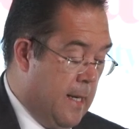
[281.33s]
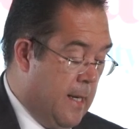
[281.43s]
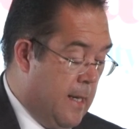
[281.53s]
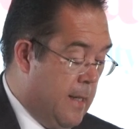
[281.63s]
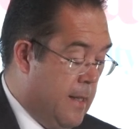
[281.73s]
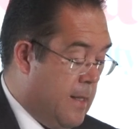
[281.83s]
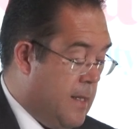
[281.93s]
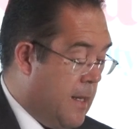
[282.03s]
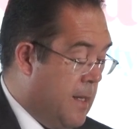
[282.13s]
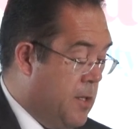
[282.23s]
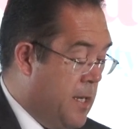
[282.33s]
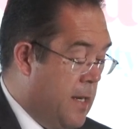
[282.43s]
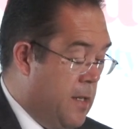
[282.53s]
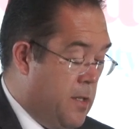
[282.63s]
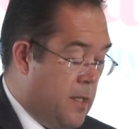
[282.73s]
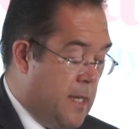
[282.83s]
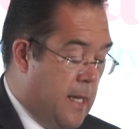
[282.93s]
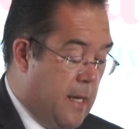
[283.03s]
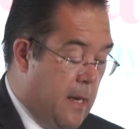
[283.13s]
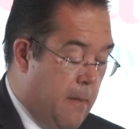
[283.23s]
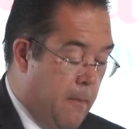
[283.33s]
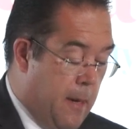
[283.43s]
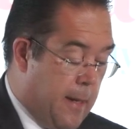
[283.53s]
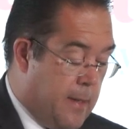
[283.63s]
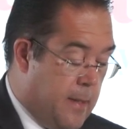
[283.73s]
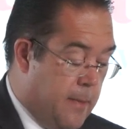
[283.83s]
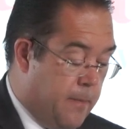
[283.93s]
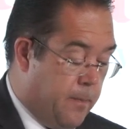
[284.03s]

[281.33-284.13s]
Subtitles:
Addressing the challenges and impacts